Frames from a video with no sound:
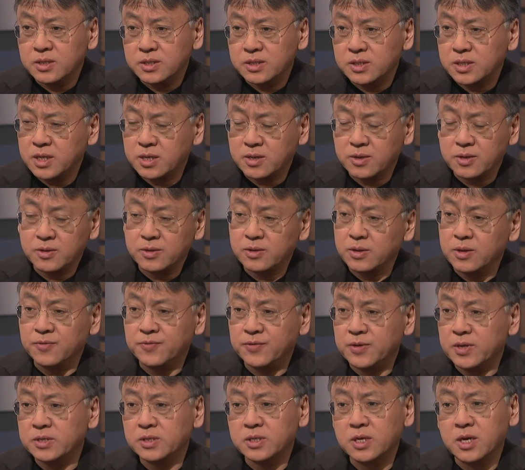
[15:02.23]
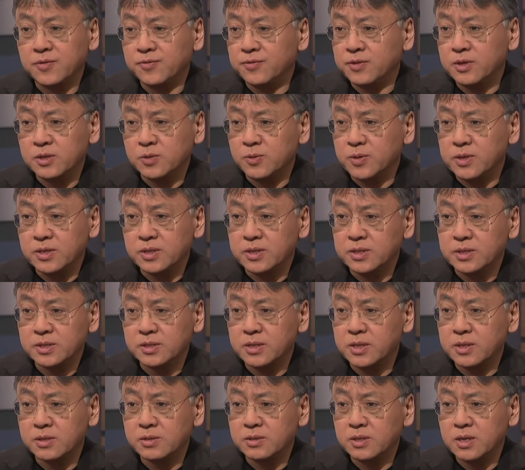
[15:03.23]
the, sec- you know, the first half of the 20th
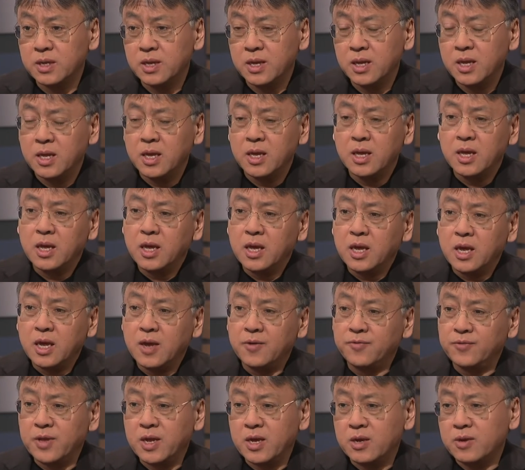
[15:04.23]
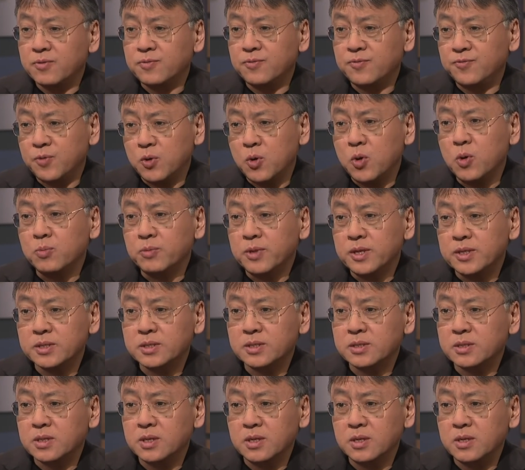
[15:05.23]
century have now formed this
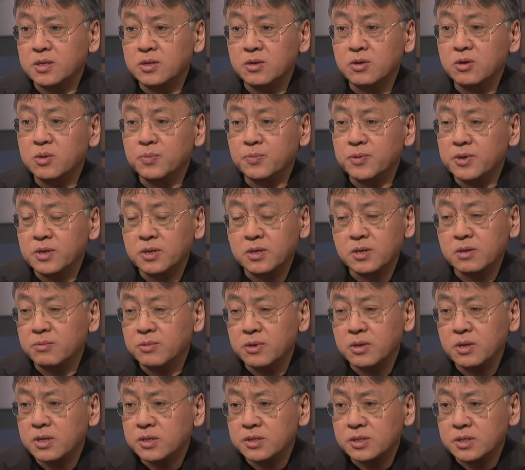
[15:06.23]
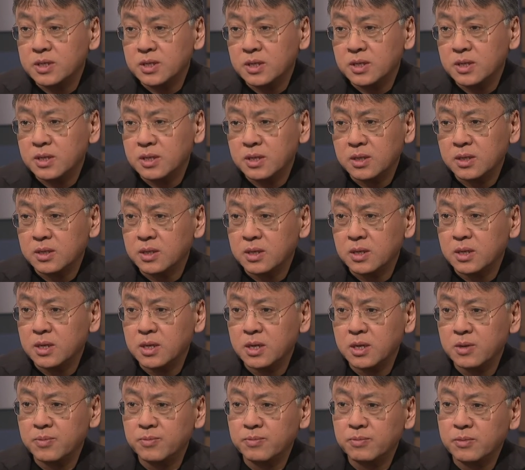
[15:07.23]
kind of European community, you
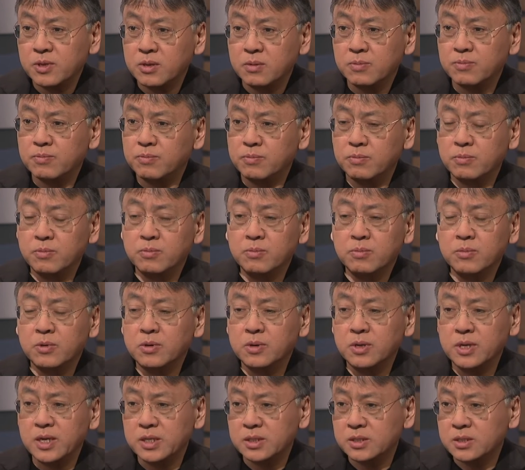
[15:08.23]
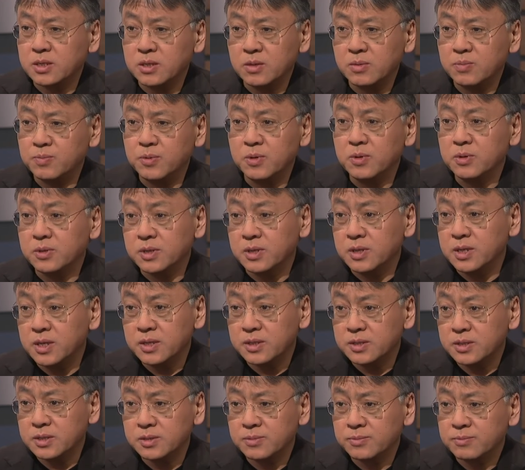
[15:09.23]
know, um, you know, more or less kind of
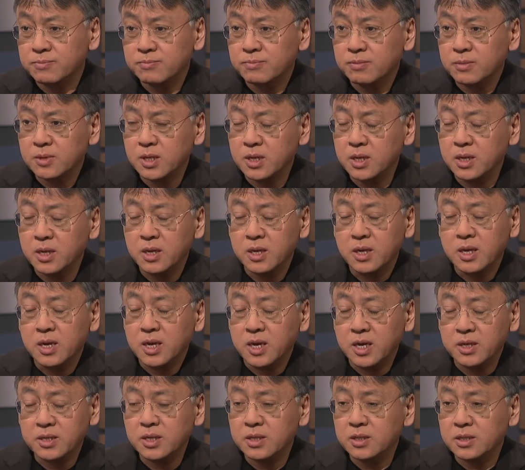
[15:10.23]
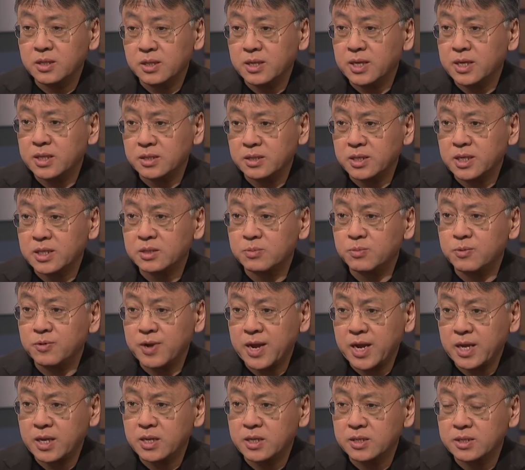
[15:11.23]
borderless. You know, I think that, that's
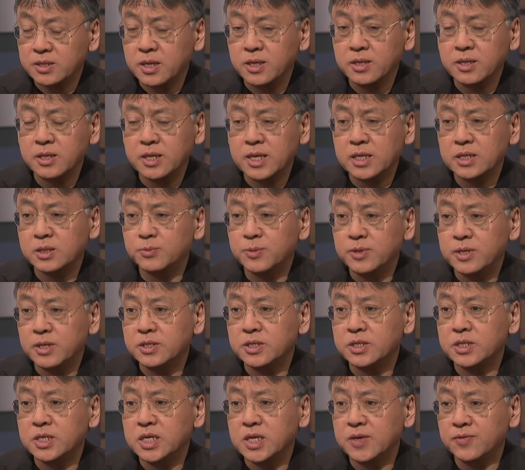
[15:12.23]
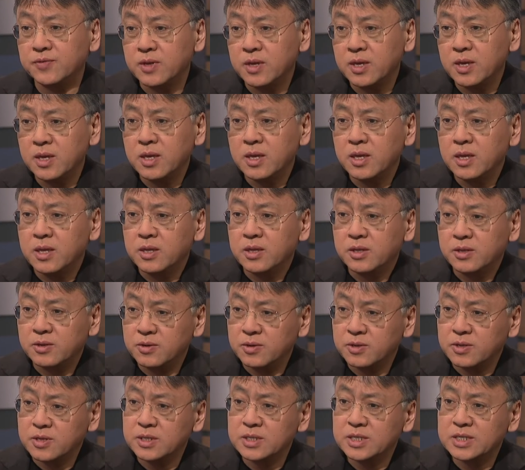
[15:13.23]
miraculous, and I think that's been achieved
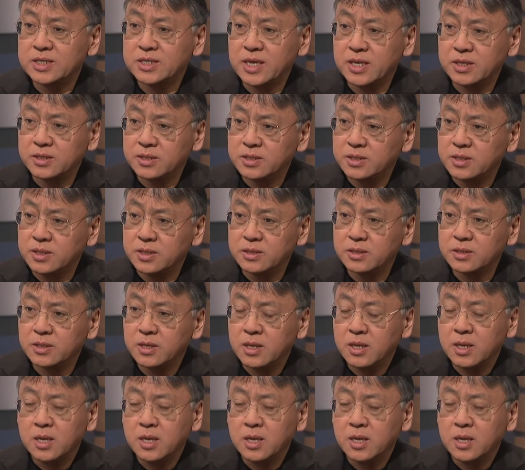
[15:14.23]
through consensus.